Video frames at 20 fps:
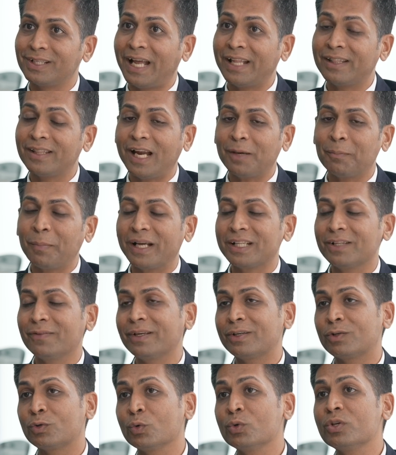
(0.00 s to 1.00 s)
And that, by the
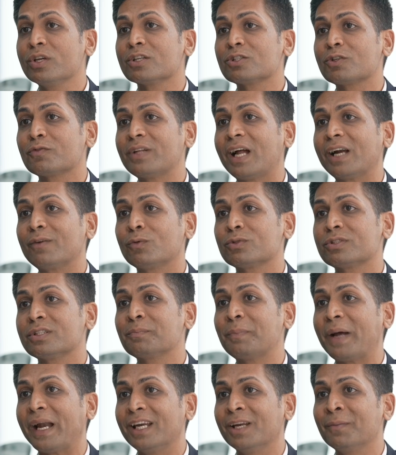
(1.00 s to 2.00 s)
way, 2 years of that was in
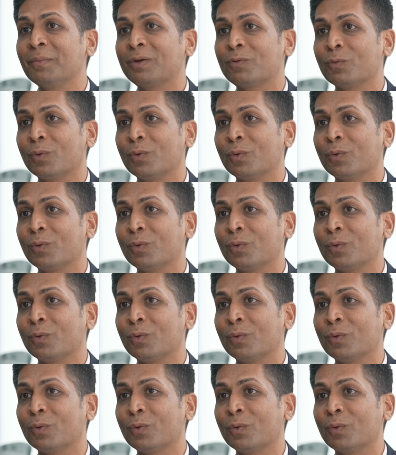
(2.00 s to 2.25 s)
pandemic,